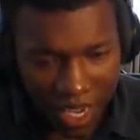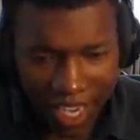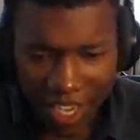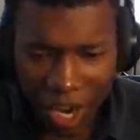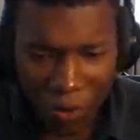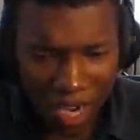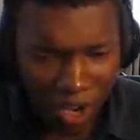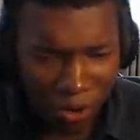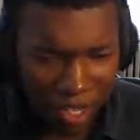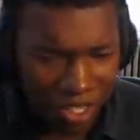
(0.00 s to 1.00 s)
Again, y'all, we're
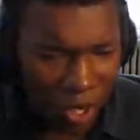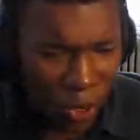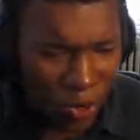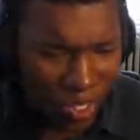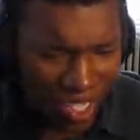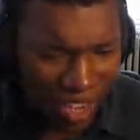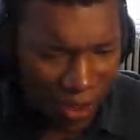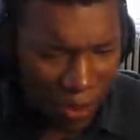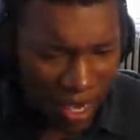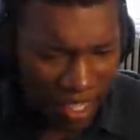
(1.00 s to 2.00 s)
not going to react to the whole
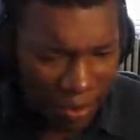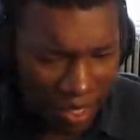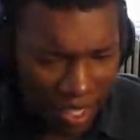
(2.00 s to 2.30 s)
27 minutes